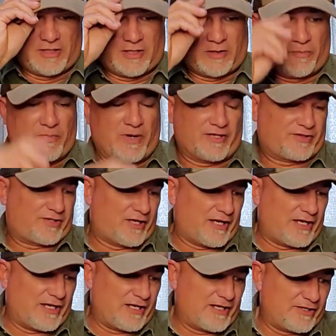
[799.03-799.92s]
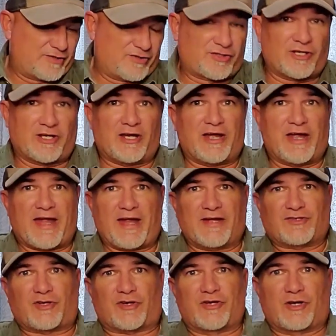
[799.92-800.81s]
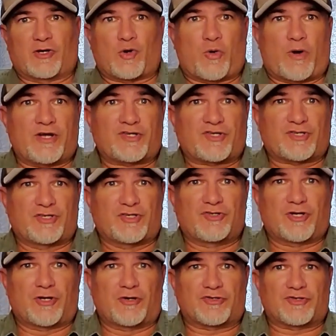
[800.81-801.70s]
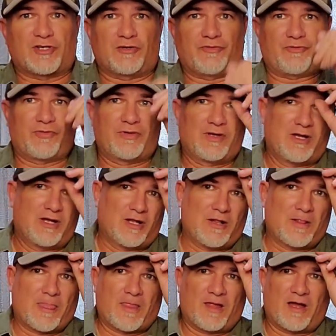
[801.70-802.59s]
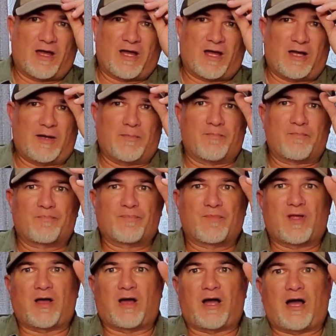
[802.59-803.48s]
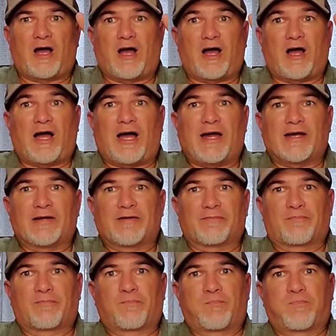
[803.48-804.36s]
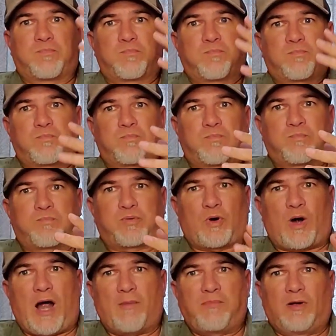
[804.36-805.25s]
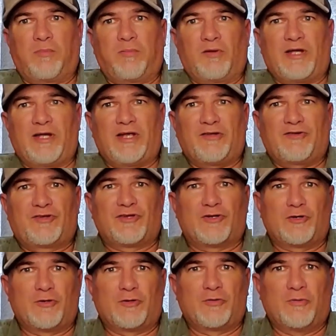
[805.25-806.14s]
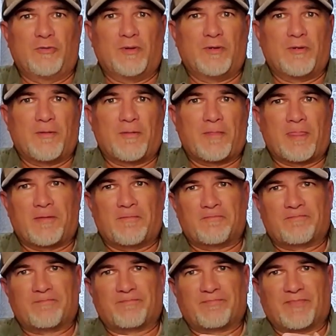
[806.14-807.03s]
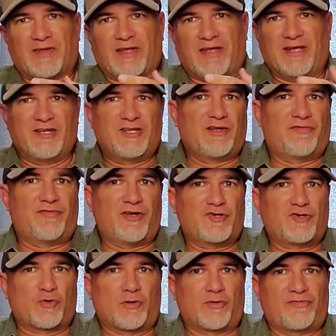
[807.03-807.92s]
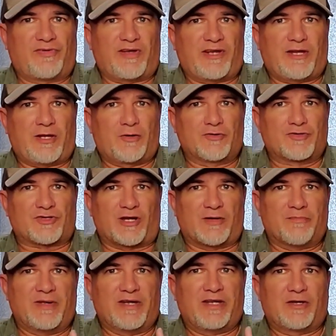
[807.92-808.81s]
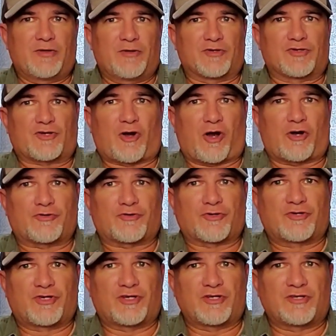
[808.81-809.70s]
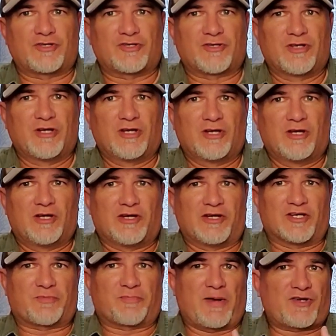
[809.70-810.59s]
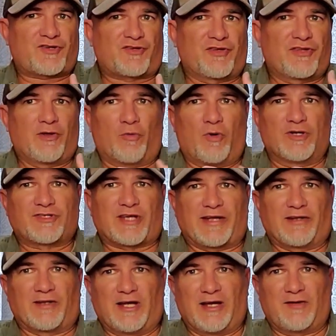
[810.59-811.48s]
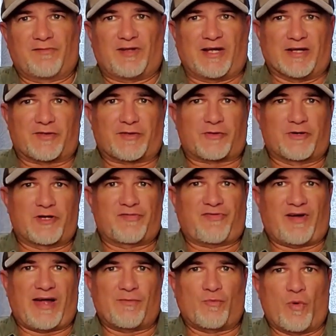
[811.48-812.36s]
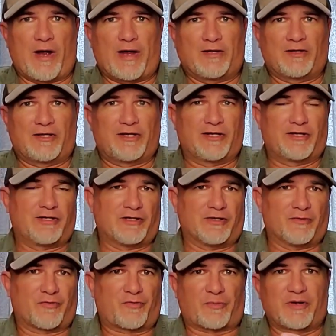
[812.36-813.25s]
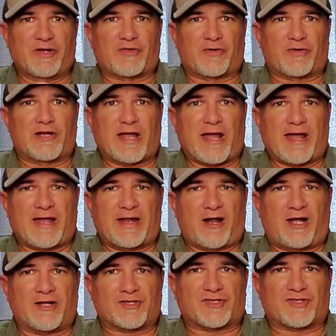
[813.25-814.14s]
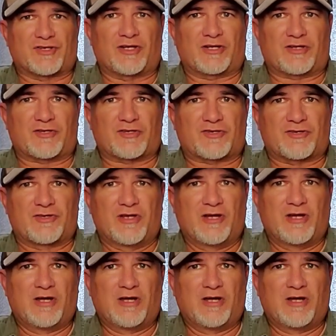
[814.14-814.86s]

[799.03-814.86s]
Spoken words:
But to answer your question, Joseph, I probably do individual videos on many of those cartridges, especially the ones I love, like 35 Whelen and 338-06,